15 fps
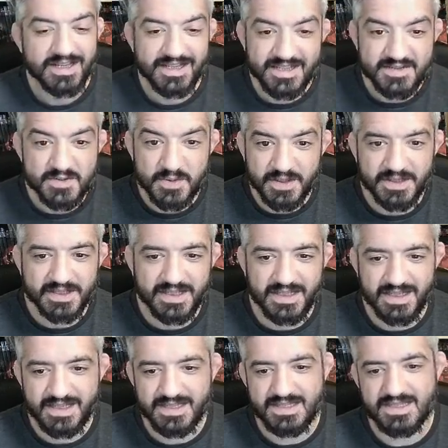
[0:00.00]
It's really
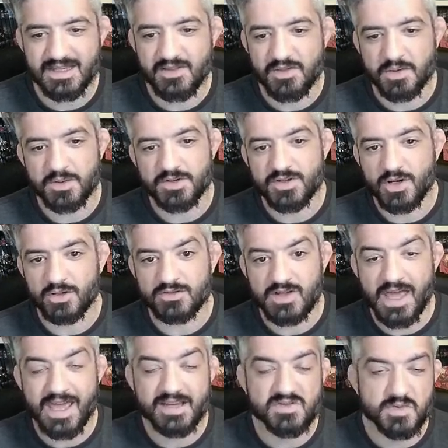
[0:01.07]
easy. There are not
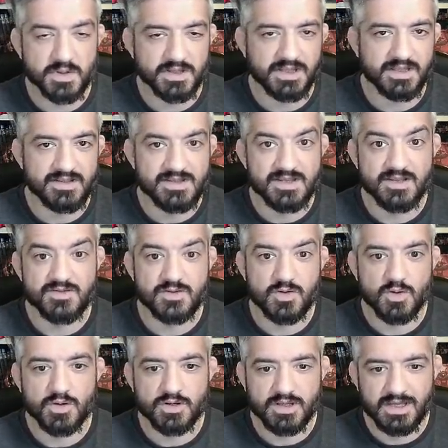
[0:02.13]
extra hits that
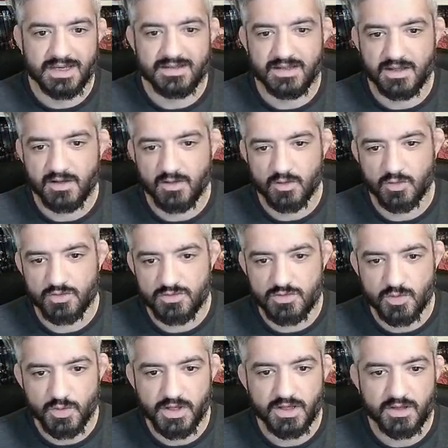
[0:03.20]
you're getting with
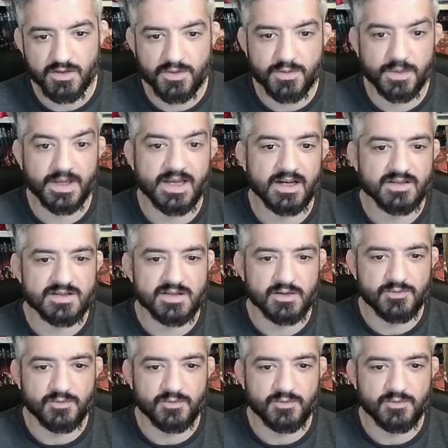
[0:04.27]
doing 3 cancel,